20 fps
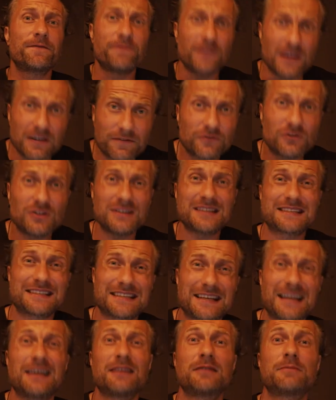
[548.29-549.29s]

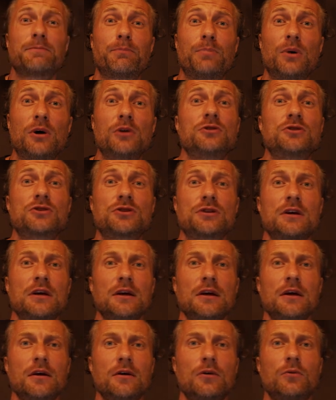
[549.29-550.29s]
50-cent puts
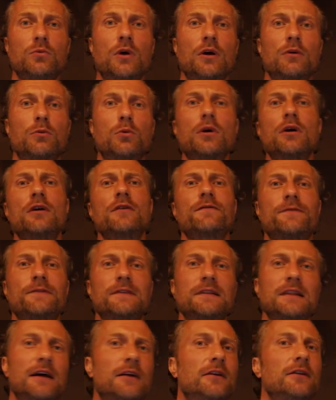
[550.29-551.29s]
were worth
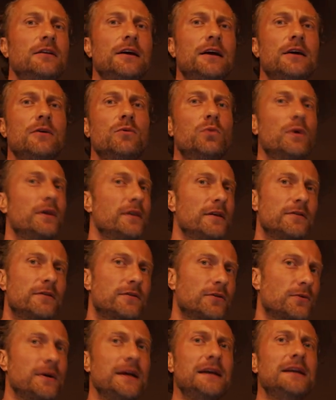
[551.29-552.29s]
literally within
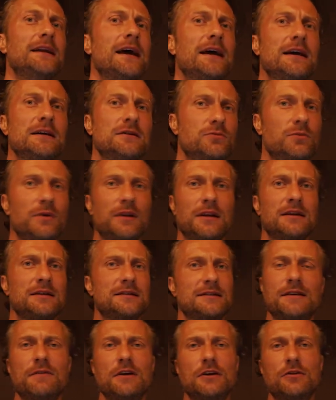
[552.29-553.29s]
3 days, within a
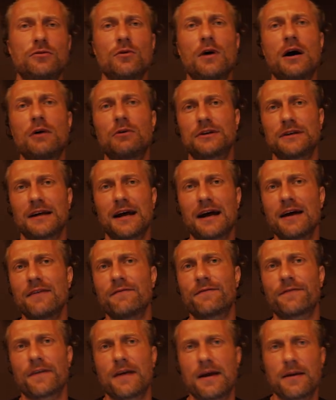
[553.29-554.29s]
72-hour
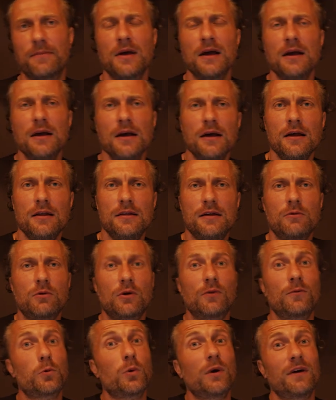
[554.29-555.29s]
time frame, they
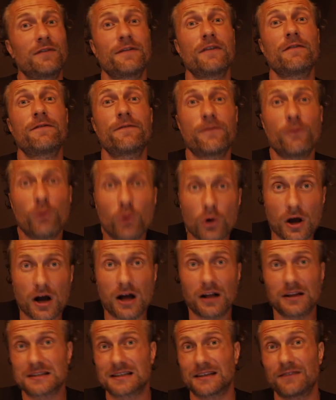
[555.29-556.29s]
were worth
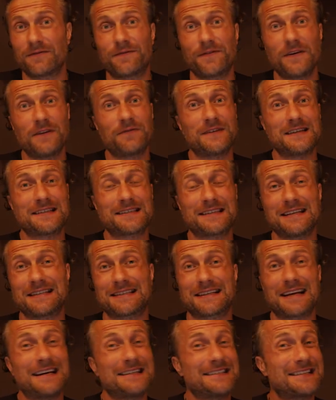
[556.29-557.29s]

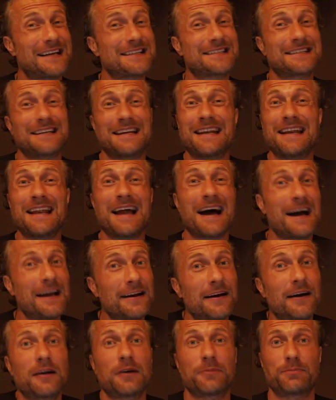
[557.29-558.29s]
$4.50, guys. That's a
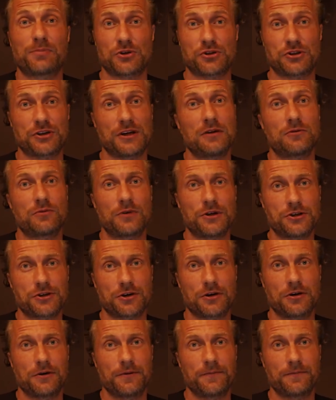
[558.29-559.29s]
900%
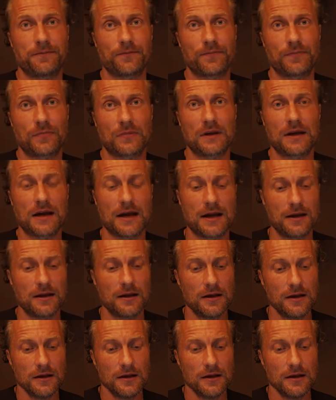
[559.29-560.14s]
return, okay?